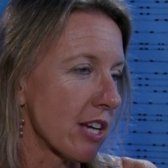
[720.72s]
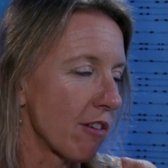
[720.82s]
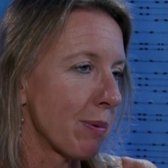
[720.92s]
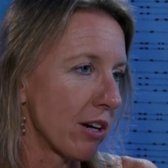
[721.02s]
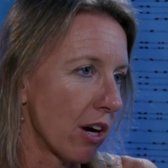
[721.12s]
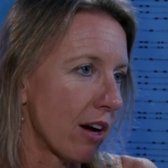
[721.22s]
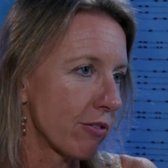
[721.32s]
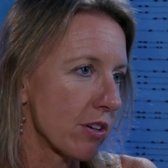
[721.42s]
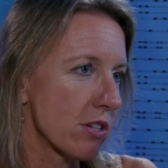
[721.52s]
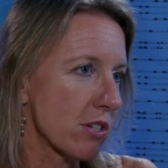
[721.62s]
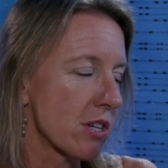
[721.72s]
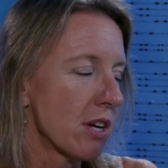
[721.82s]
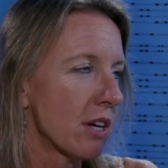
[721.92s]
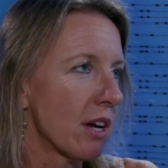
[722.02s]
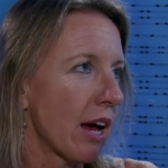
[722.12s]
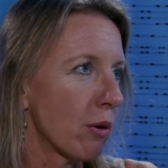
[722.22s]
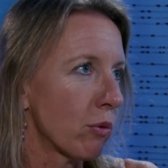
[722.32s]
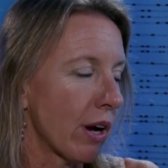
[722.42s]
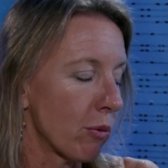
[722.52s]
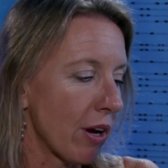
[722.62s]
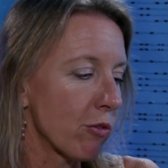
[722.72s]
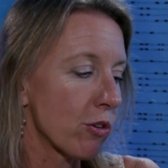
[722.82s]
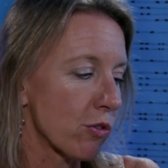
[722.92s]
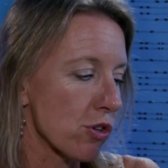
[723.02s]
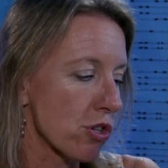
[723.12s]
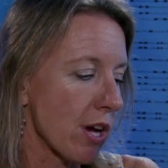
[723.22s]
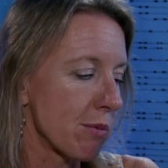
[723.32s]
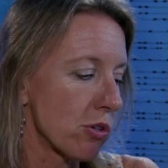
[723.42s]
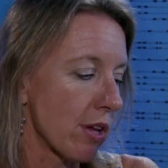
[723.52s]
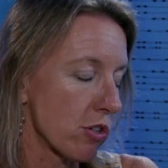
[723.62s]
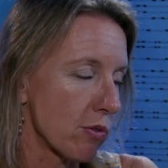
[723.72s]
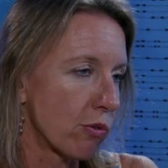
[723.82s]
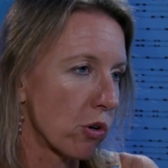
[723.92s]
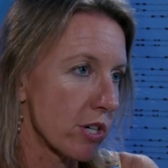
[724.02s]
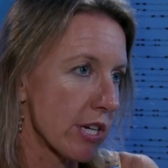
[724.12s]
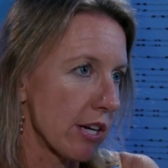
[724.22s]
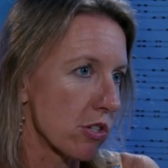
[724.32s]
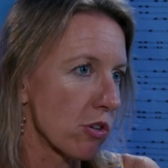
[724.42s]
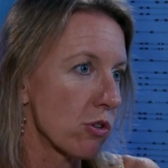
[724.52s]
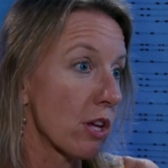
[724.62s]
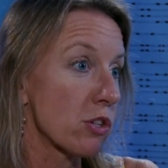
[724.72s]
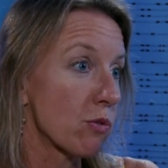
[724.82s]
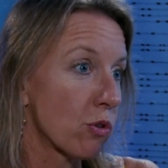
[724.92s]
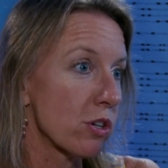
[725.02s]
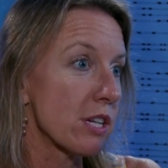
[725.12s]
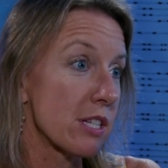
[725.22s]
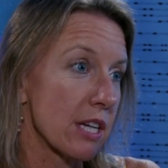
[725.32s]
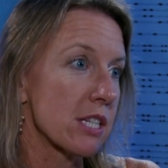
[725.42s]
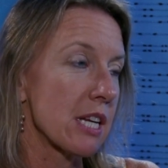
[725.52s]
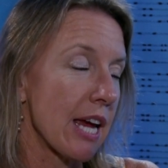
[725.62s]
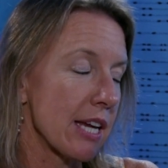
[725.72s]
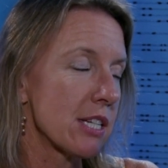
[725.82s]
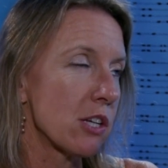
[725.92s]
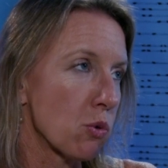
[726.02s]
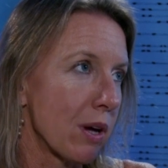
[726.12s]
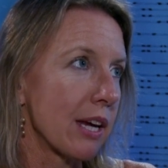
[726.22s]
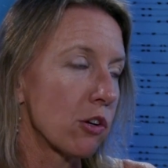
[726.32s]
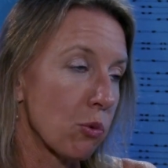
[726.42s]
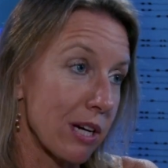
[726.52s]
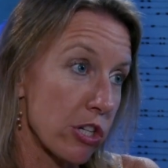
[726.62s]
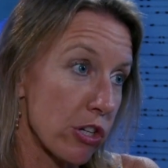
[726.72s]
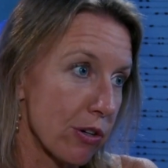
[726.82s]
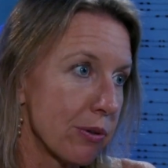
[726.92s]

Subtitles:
I've been in office, I ran for the first time in 2014. So 2014, 16, 18, 20, and 22.